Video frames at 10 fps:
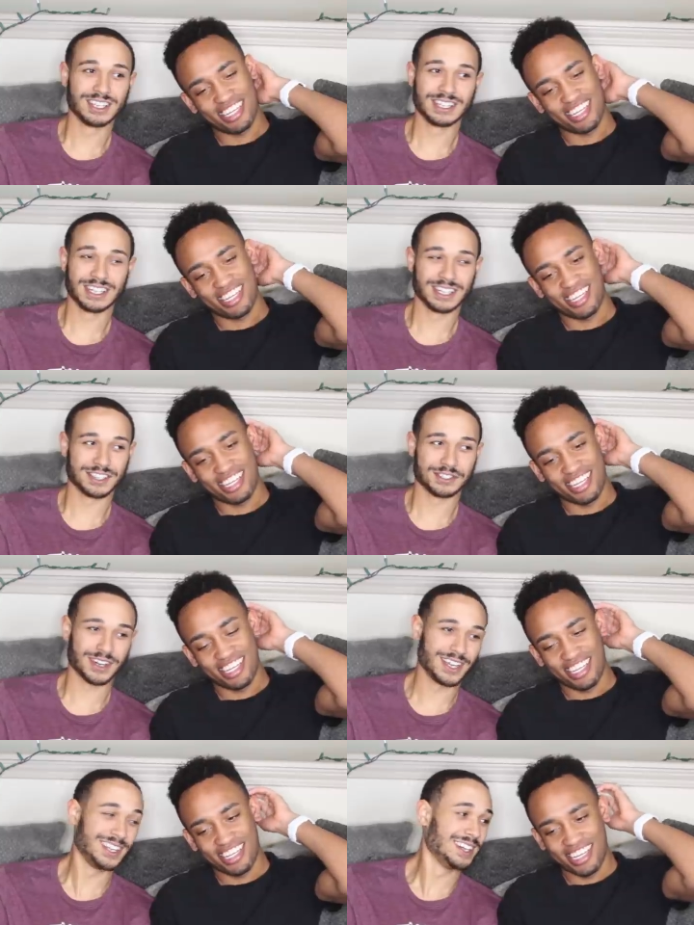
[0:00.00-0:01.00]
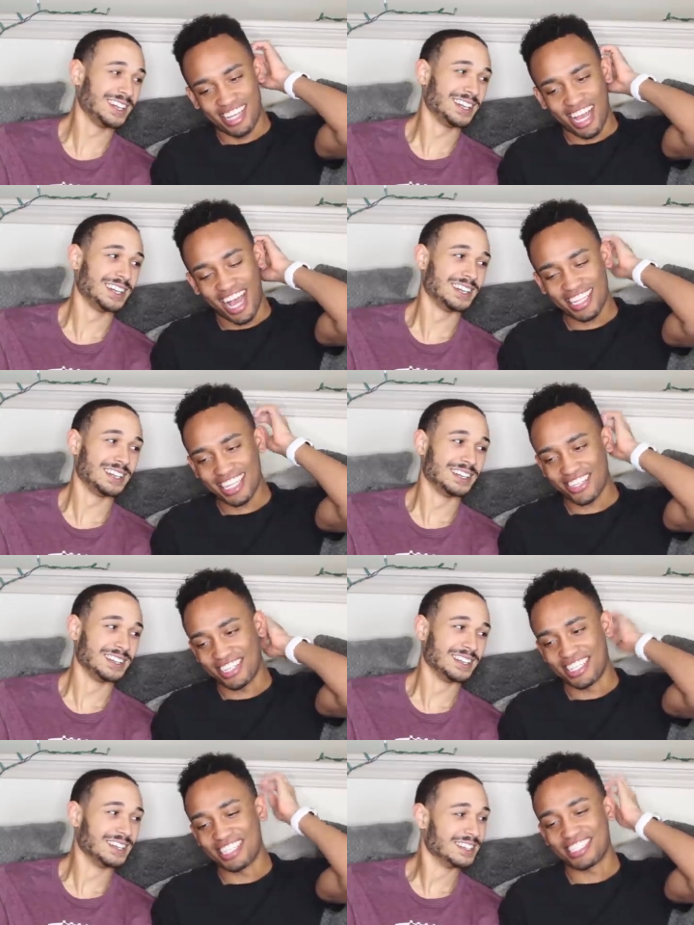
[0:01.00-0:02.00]
Speaker 1: look at that nigga trying.
Speaker 2: I think
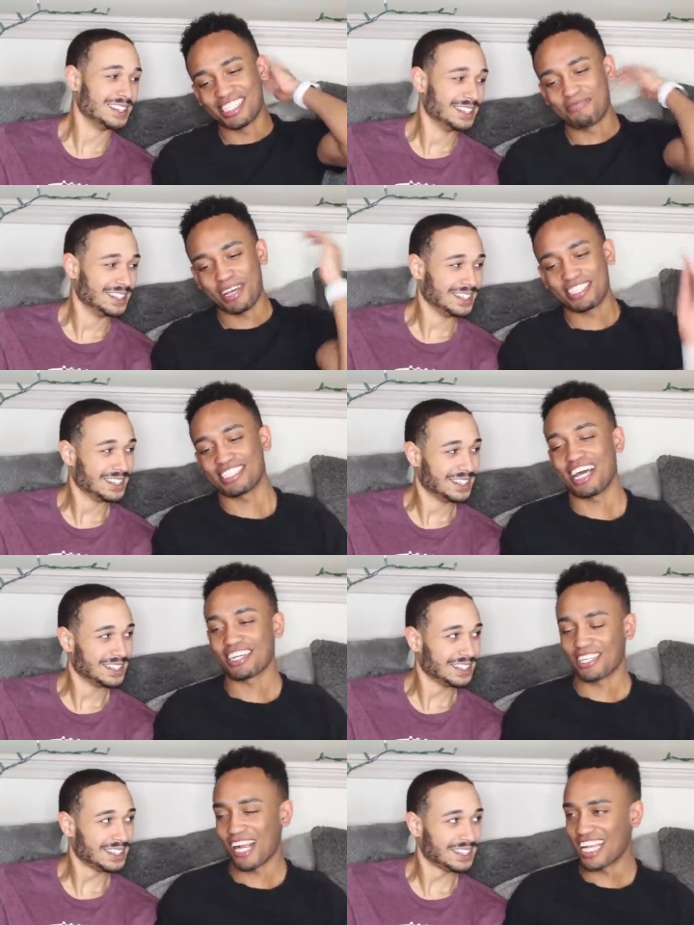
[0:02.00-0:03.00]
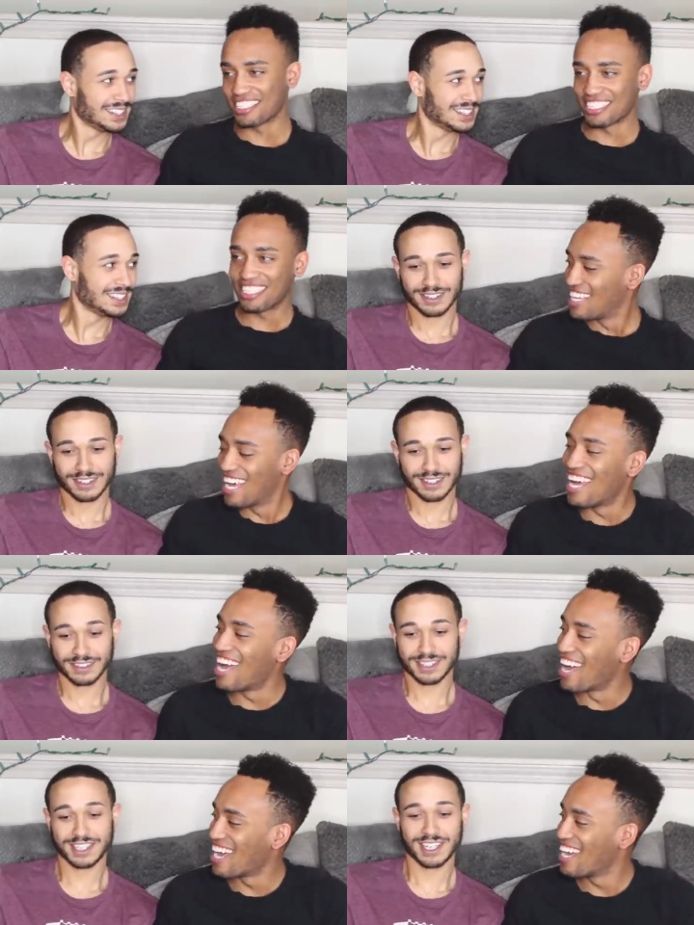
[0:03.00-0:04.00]
on a need to need basis, I'll get crazy. oh,